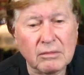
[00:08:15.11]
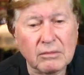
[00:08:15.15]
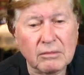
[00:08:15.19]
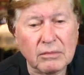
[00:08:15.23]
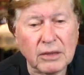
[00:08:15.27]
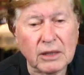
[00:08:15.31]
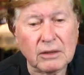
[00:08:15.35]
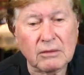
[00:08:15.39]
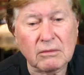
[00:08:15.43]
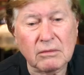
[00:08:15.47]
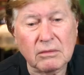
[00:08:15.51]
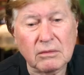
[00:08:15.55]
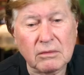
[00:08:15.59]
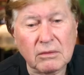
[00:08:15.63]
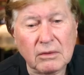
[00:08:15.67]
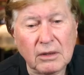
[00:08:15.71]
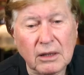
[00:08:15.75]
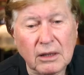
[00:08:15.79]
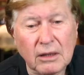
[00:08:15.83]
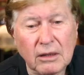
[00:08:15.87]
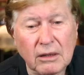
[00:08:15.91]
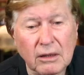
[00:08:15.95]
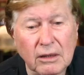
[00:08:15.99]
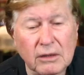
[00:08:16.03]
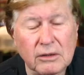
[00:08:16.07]
but
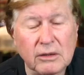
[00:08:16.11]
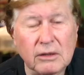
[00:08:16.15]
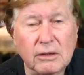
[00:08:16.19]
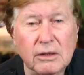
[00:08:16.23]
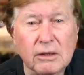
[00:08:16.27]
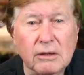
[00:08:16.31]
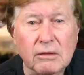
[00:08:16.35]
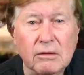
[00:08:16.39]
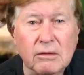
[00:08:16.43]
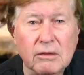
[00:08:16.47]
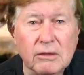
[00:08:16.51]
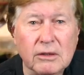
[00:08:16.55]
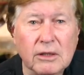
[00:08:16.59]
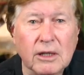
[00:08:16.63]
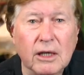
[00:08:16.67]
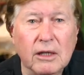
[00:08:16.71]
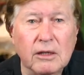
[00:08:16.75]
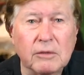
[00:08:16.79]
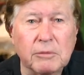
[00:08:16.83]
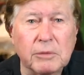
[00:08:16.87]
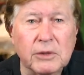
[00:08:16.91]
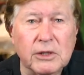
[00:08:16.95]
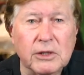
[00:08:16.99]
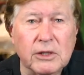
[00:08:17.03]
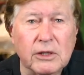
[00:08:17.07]
is it the
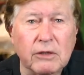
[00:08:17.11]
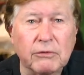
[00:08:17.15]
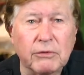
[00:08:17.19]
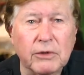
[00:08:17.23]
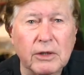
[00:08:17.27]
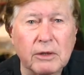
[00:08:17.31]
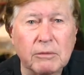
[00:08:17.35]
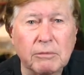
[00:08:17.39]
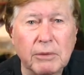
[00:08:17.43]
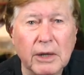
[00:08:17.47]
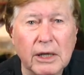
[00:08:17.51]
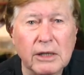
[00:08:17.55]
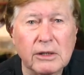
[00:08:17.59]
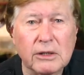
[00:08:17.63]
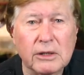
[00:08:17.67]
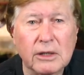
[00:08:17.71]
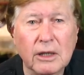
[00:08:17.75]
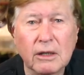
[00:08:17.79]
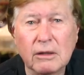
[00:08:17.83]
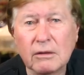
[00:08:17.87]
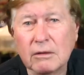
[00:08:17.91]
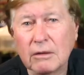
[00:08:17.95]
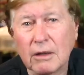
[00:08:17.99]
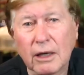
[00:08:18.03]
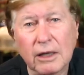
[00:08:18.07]
South Pacific
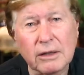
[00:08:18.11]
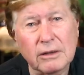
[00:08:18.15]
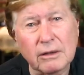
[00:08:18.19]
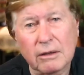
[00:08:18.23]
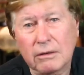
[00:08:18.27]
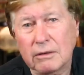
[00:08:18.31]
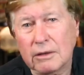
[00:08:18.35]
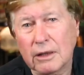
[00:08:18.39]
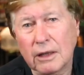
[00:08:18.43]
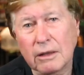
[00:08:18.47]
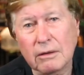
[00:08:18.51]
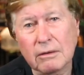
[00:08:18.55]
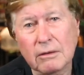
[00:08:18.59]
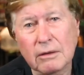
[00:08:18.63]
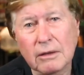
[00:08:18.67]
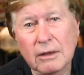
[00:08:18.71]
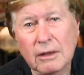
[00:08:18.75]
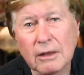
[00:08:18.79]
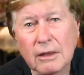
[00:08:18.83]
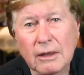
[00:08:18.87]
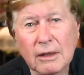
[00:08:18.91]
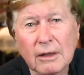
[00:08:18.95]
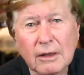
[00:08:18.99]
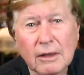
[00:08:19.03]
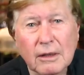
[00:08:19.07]
peso? I don't know.
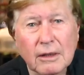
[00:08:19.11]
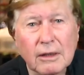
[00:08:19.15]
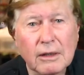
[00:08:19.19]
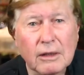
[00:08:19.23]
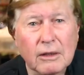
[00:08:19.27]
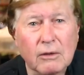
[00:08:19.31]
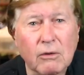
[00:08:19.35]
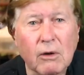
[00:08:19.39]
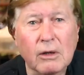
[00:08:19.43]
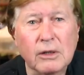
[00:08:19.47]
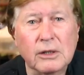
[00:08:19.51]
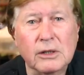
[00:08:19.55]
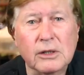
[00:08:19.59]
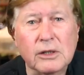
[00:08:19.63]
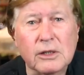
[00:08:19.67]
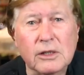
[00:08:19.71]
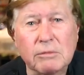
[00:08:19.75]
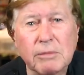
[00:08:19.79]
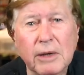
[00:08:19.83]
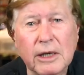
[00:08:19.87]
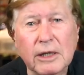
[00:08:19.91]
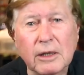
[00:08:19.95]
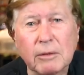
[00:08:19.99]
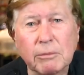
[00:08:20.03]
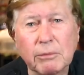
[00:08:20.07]
Qantas
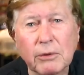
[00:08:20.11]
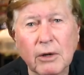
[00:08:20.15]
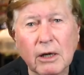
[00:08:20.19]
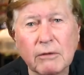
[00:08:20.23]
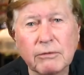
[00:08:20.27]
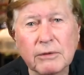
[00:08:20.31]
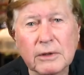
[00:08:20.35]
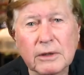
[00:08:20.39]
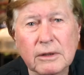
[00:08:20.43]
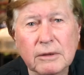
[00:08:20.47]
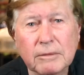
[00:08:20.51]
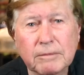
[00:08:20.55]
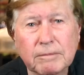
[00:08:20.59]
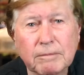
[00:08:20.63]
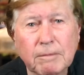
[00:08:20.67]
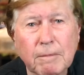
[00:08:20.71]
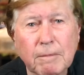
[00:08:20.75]
has made a profit